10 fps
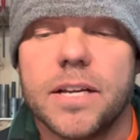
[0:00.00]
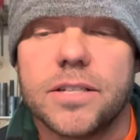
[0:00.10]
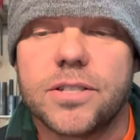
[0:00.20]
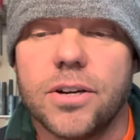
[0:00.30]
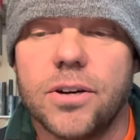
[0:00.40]

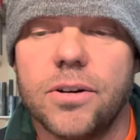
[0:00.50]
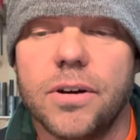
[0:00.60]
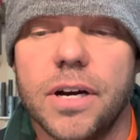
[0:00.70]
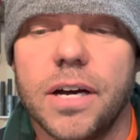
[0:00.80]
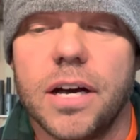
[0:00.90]

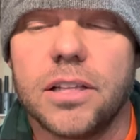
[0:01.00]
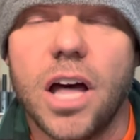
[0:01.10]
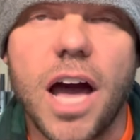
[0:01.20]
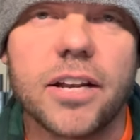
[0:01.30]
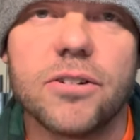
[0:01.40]
So a
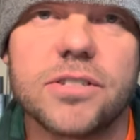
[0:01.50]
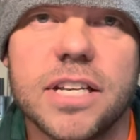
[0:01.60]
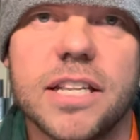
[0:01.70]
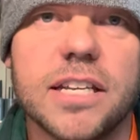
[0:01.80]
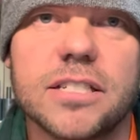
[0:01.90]
lot goes
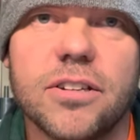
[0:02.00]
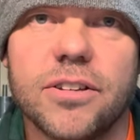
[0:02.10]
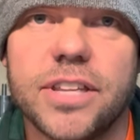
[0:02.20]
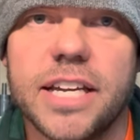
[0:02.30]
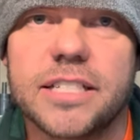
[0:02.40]
into these little
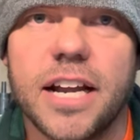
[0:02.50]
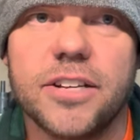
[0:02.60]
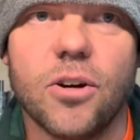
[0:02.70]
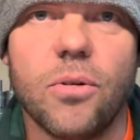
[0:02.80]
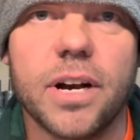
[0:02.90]
things and I
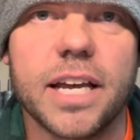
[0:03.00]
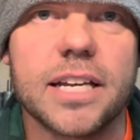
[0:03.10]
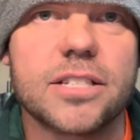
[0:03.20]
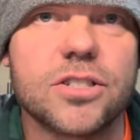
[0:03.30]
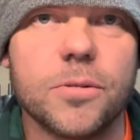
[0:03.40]
don't want to
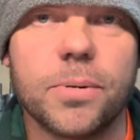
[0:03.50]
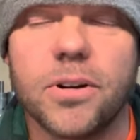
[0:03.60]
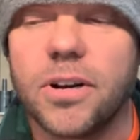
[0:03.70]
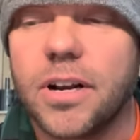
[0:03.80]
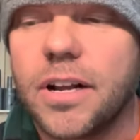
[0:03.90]
get
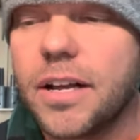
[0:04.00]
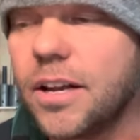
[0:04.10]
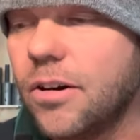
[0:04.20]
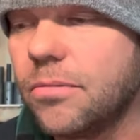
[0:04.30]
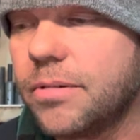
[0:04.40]
super, you
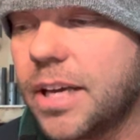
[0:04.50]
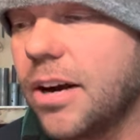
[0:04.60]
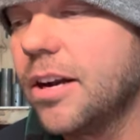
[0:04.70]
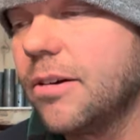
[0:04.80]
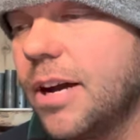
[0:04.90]
know,
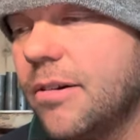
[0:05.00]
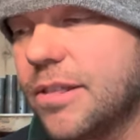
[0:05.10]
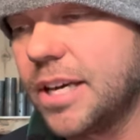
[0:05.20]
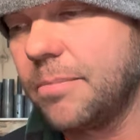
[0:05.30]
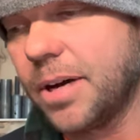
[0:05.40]
carried away
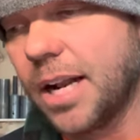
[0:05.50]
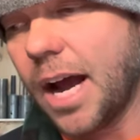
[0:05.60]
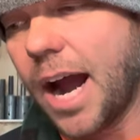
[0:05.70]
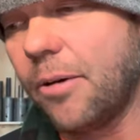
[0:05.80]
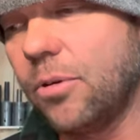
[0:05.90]
with it, but
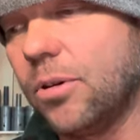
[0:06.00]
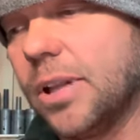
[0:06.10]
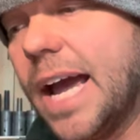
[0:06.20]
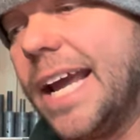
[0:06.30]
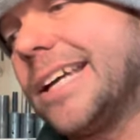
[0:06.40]
I will
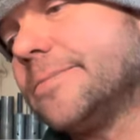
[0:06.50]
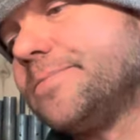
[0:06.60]
like